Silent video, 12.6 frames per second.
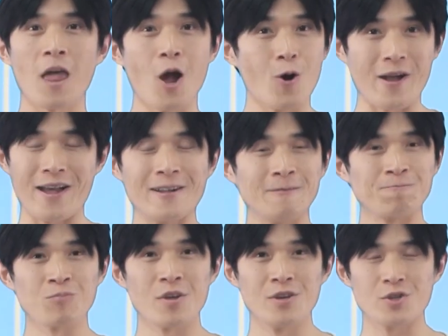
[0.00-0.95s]
Okay,
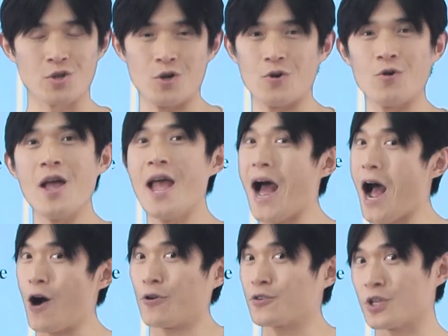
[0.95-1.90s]
so
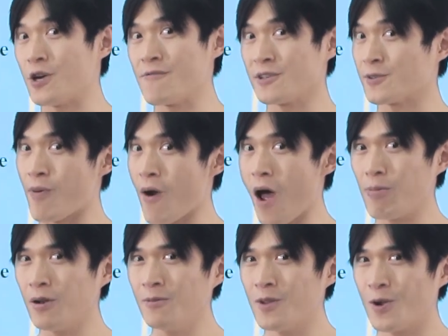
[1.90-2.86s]
how do you solve this problem?